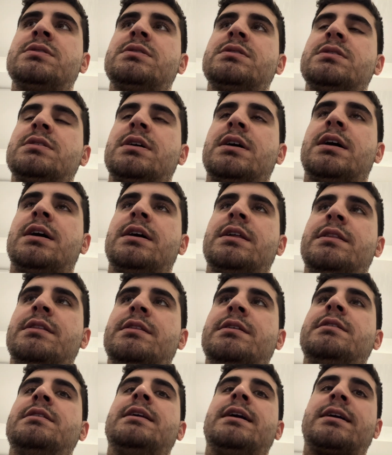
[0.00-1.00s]

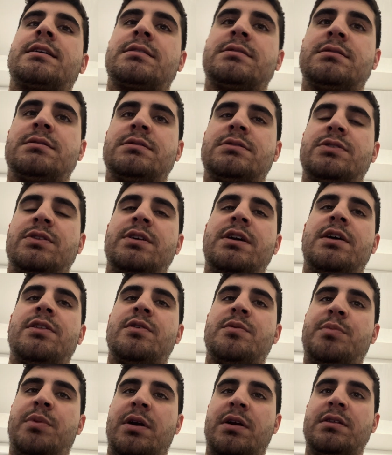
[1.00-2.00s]
The
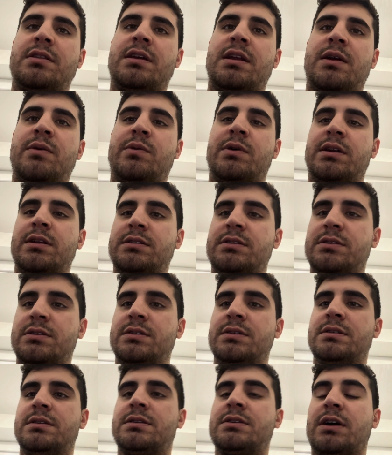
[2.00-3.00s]
other part that I wanted to
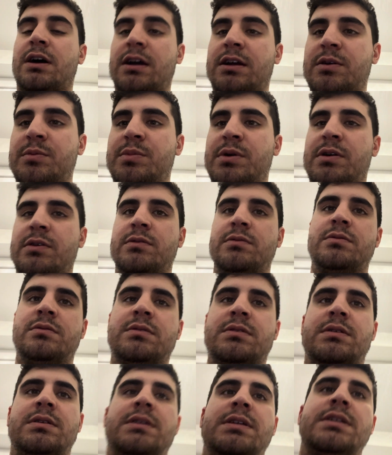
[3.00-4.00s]
talk about
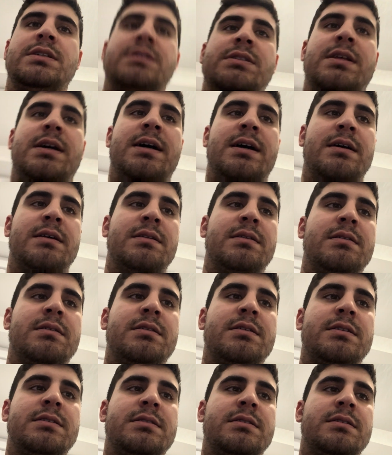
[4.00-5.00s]
is that
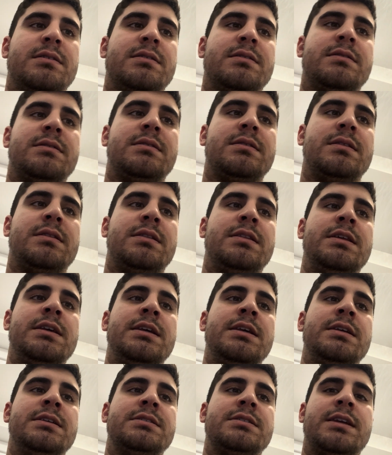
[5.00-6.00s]

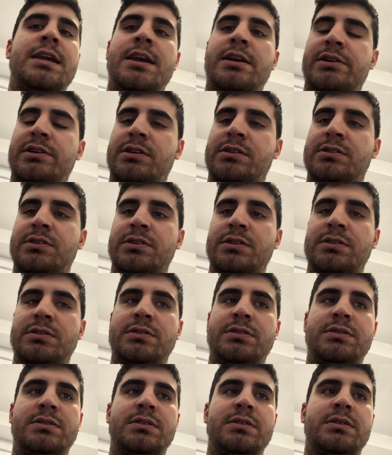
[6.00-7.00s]
these
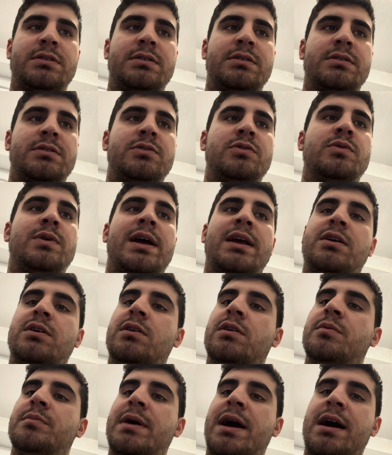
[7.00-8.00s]
characters, who I
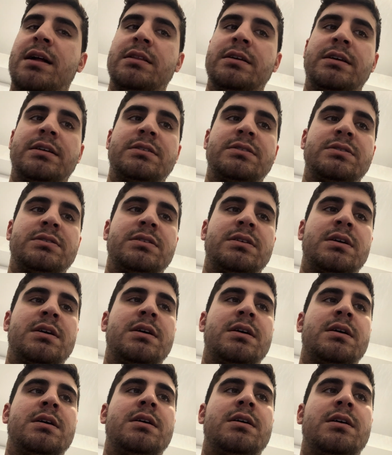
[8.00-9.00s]
call Maliks,
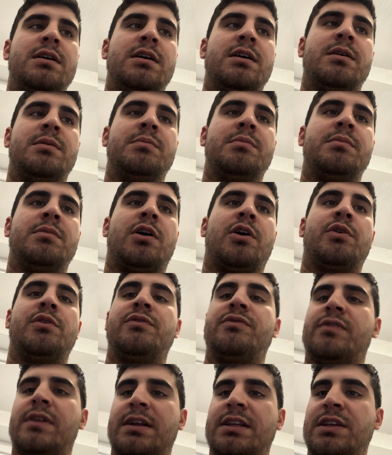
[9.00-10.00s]
are
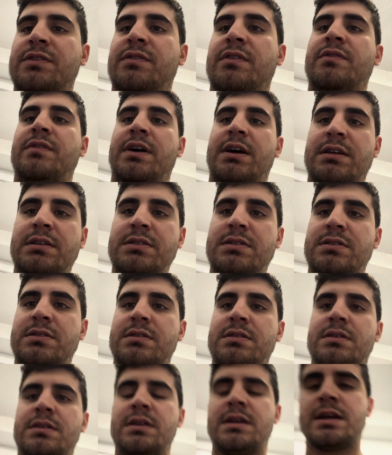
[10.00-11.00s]
reflective of us
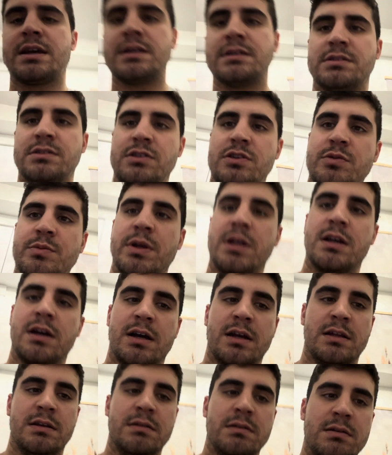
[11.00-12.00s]
as
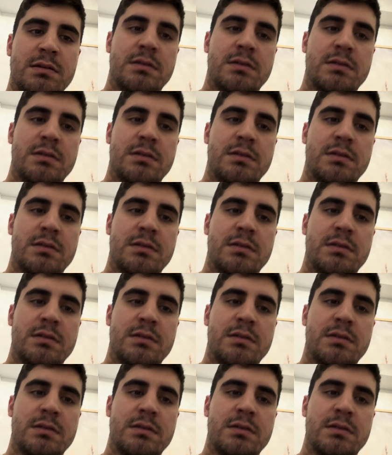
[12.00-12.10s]
humankind.